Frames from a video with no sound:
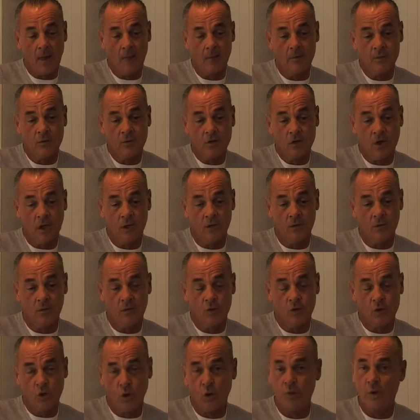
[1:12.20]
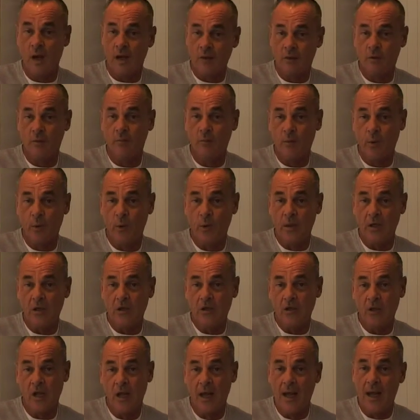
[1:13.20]
So 2 London
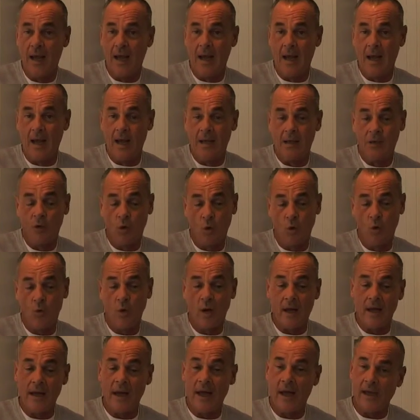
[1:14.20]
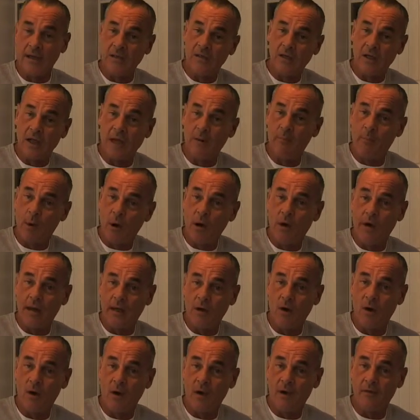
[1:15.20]
boys, and all they had to get by in
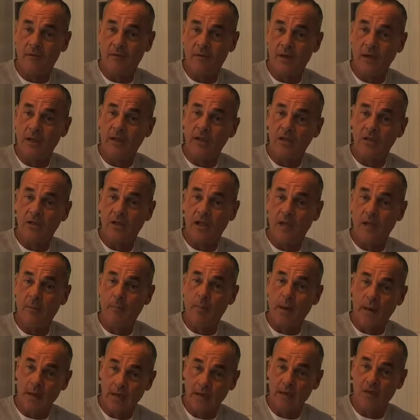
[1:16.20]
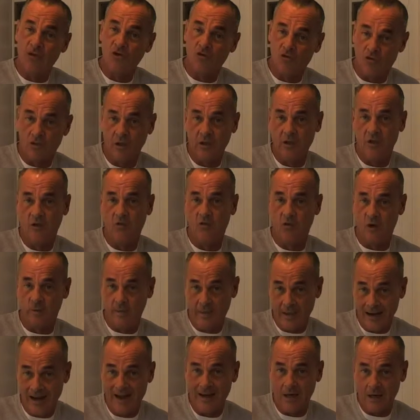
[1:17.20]
life is their petty street
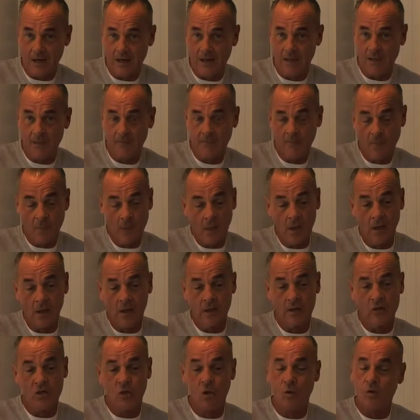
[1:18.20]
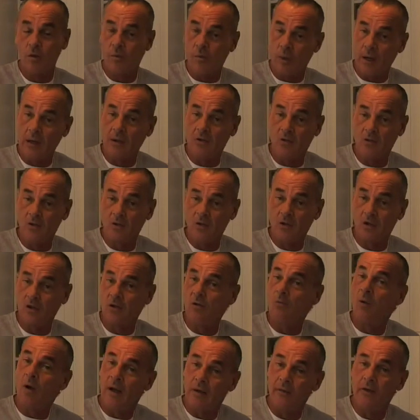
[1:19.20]
criminality. And it's called The Blunderers because
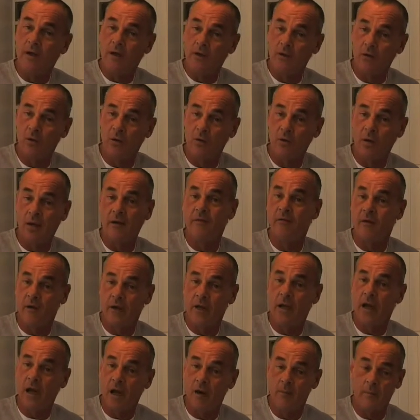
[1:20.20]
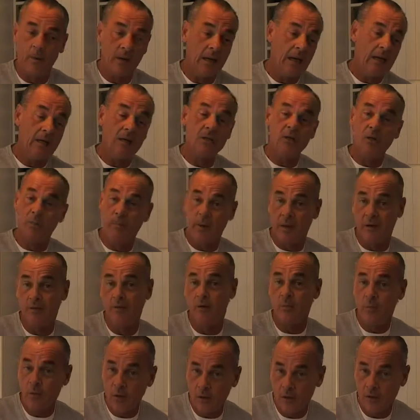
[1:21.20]
whatever they do, they fuck it up. And it's a bit of a
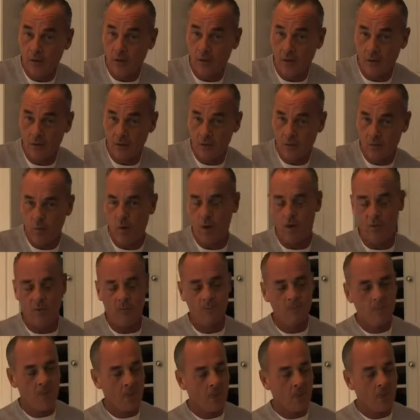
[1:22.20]
musical as well.